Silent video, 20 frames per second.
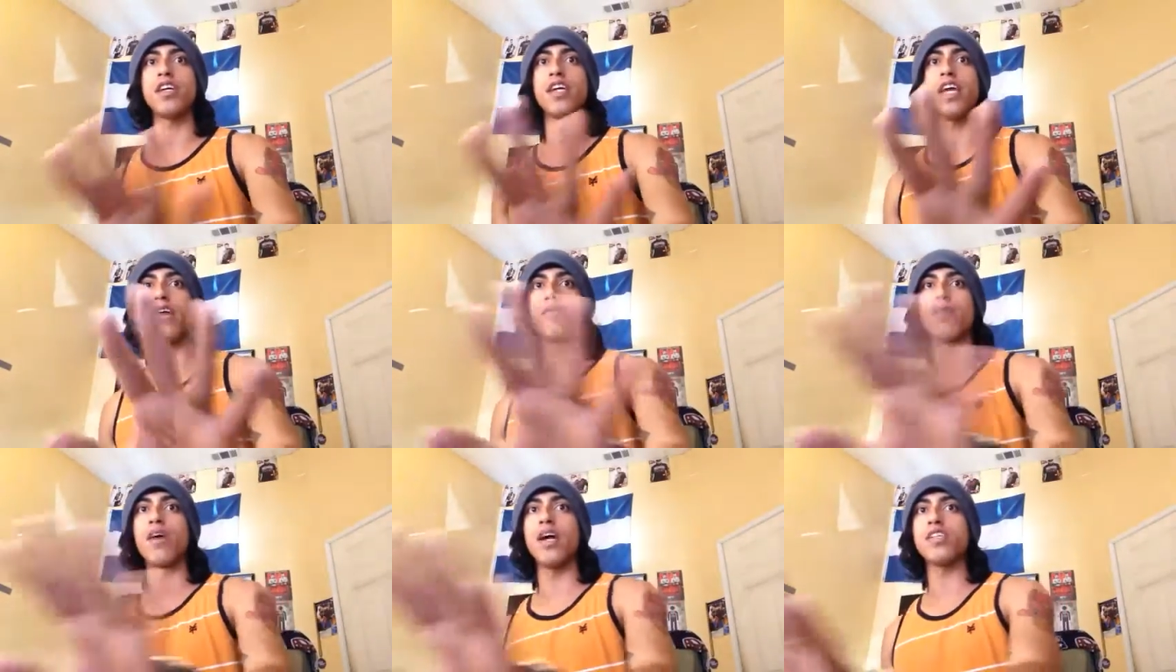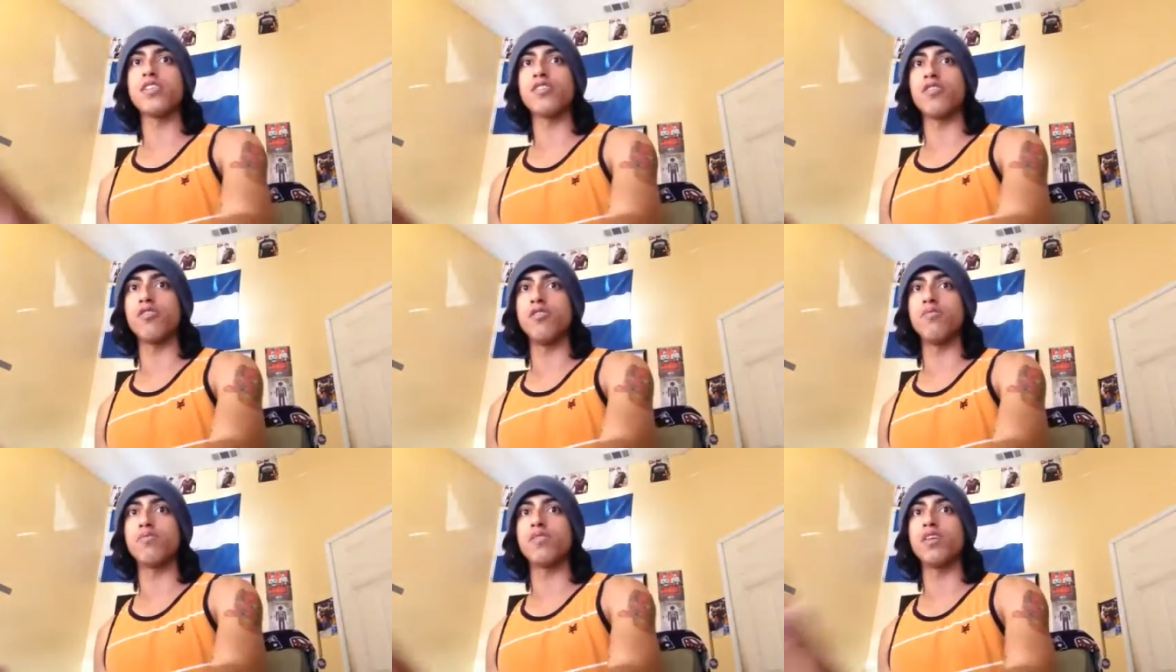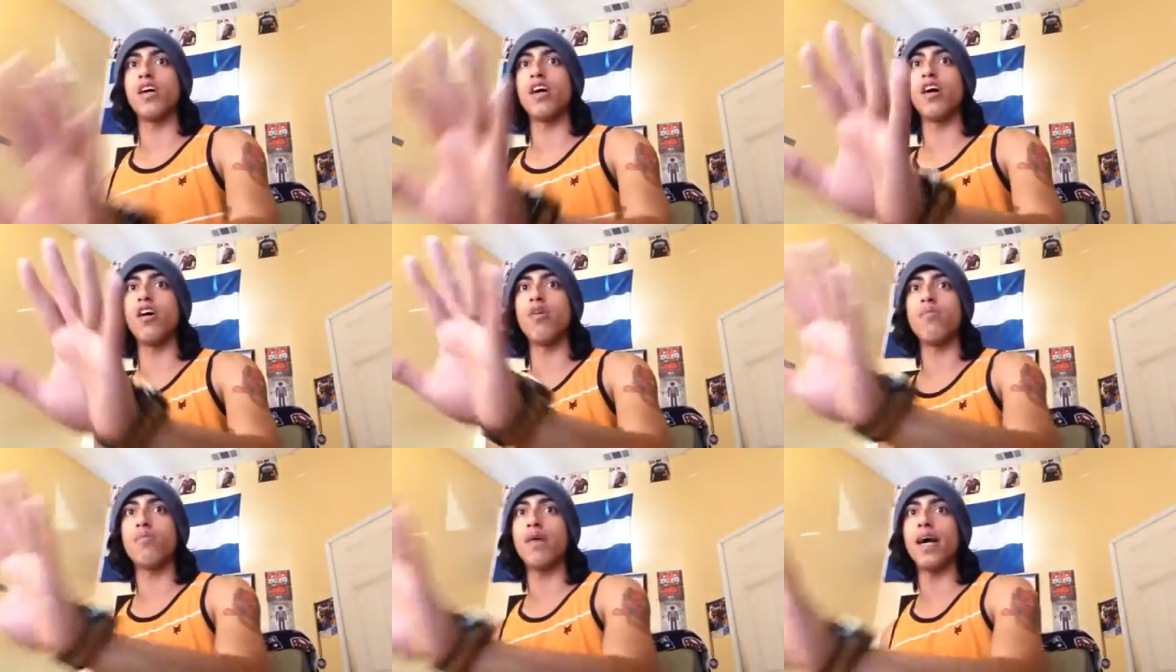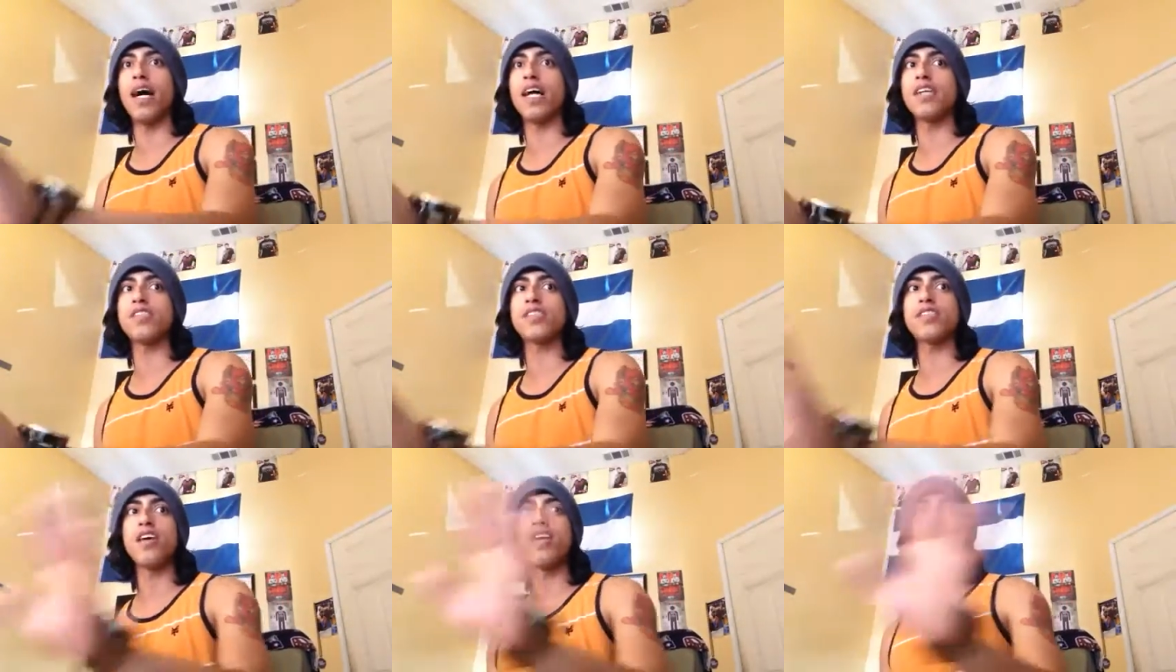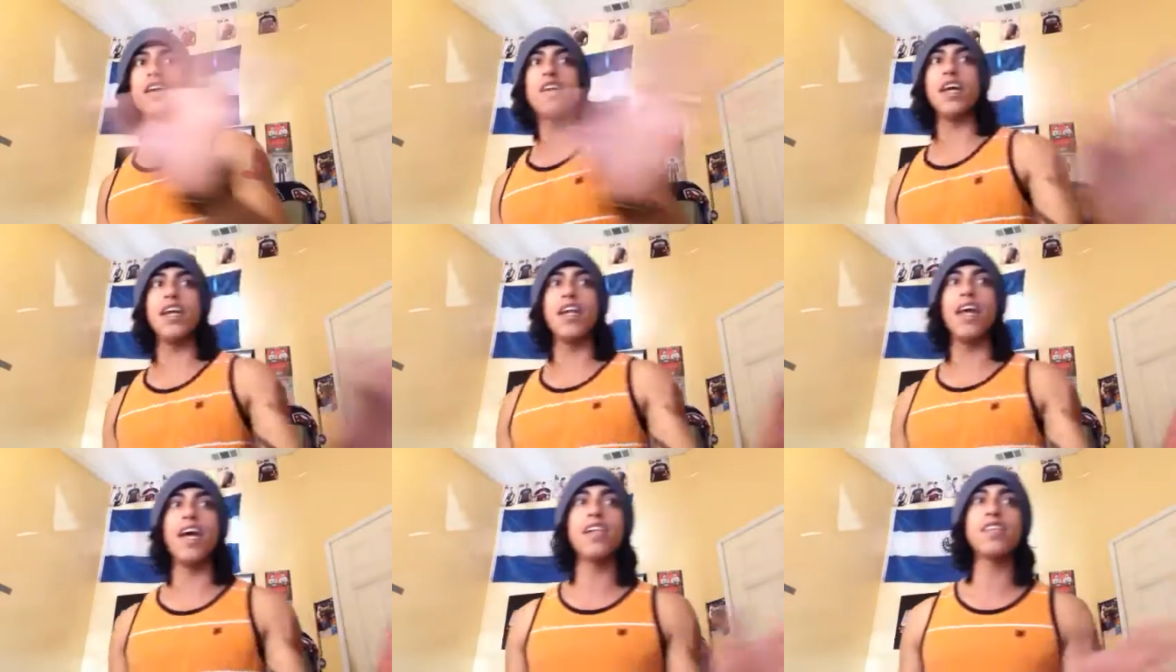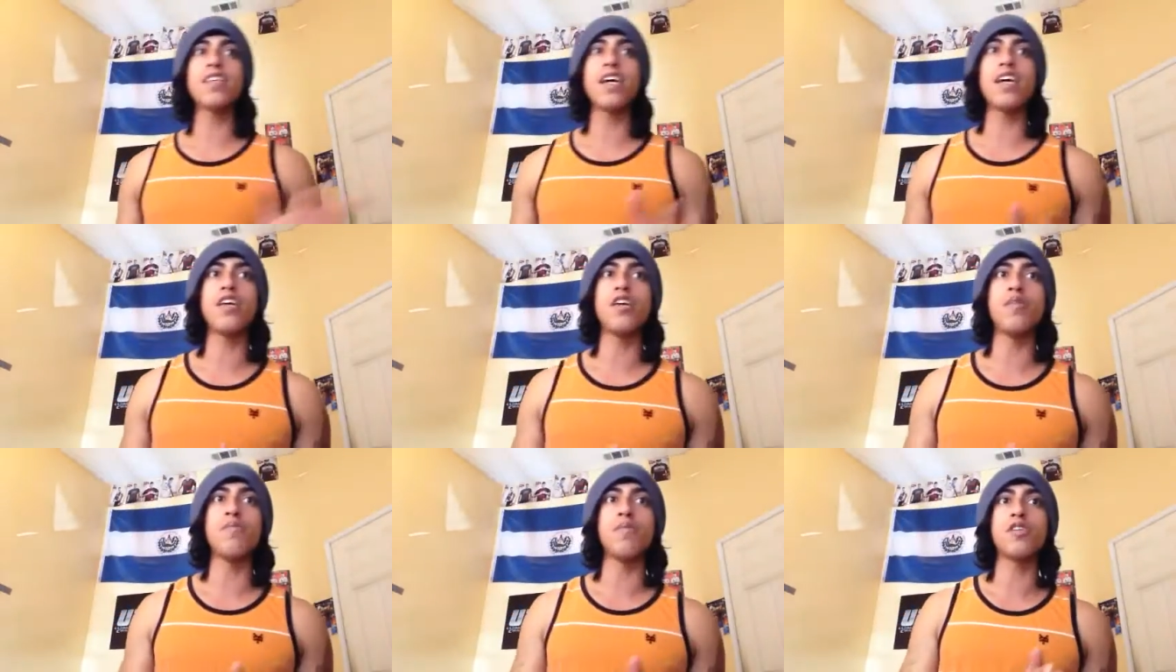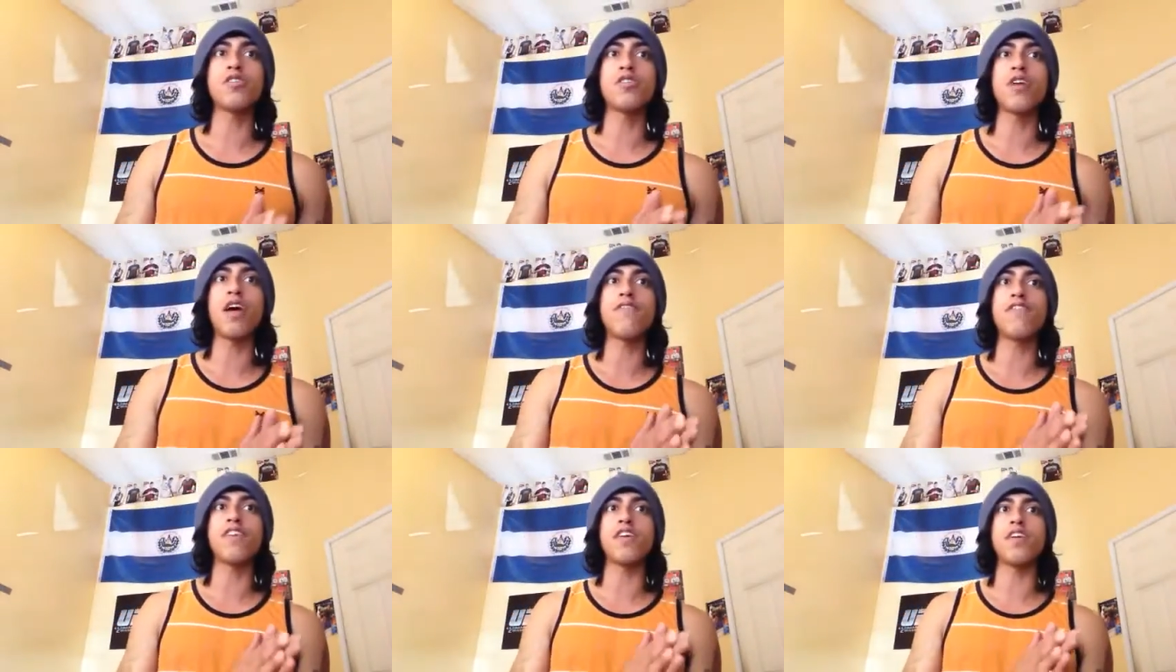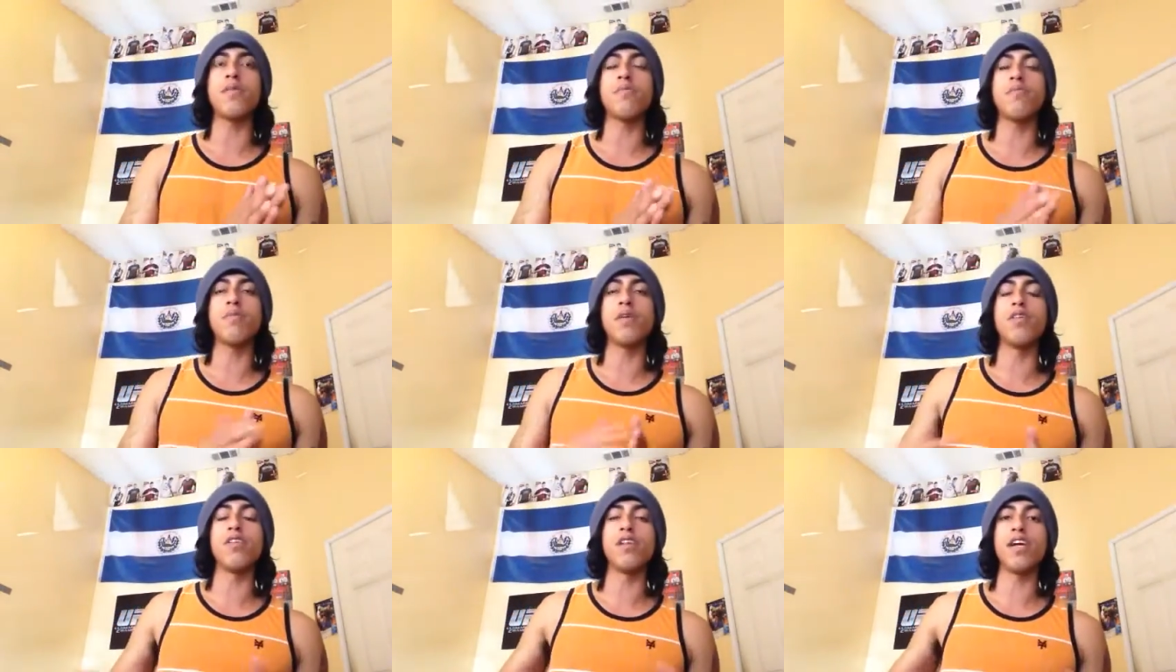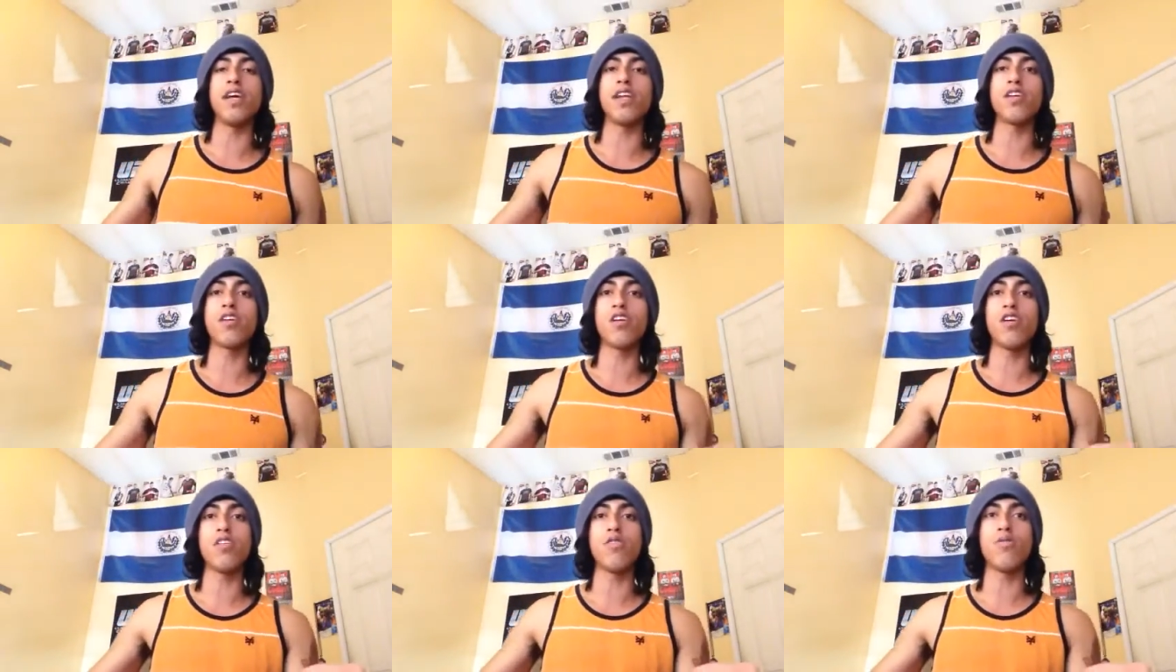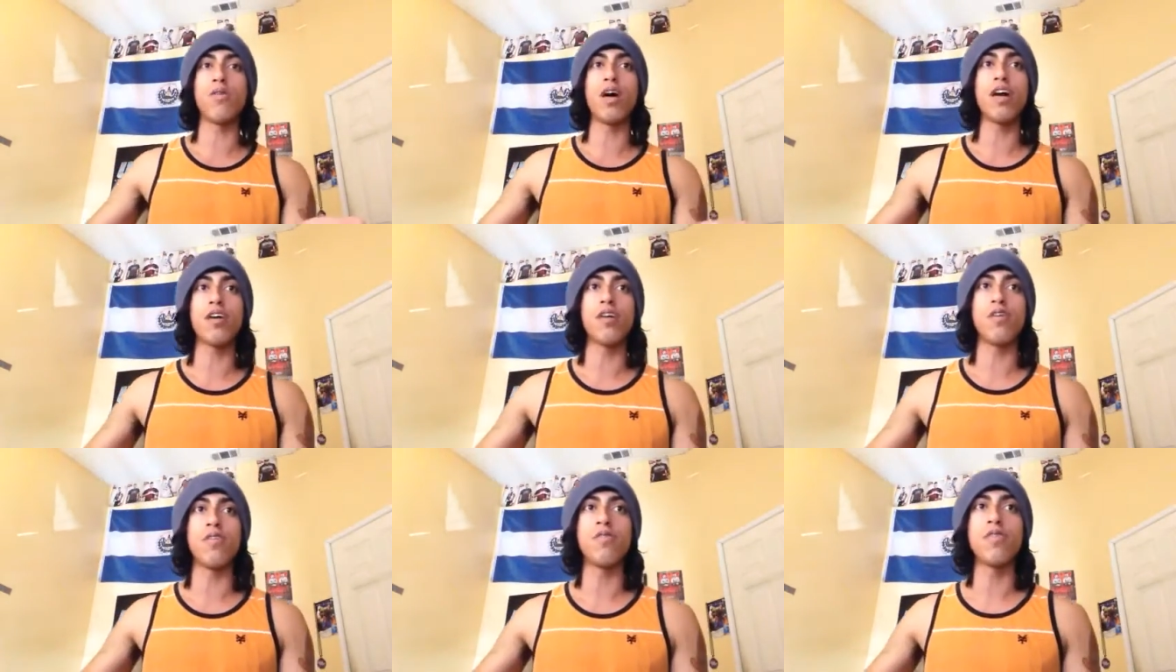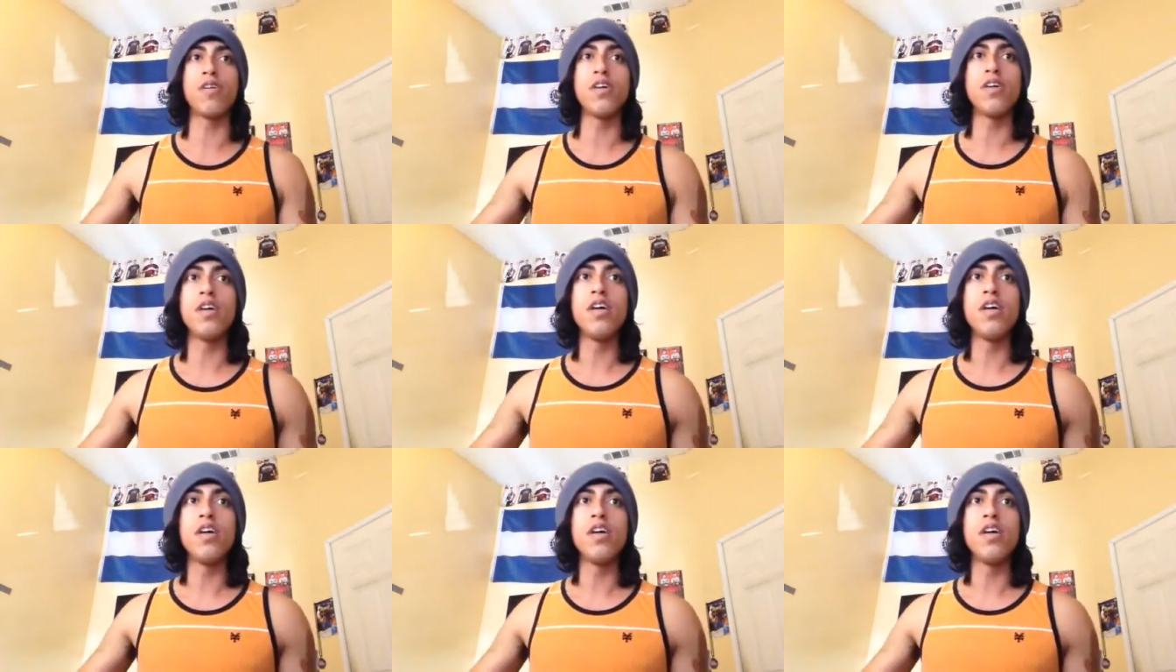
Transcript: a gay rights group, to help pass an anti human trafficking bill in Colorado.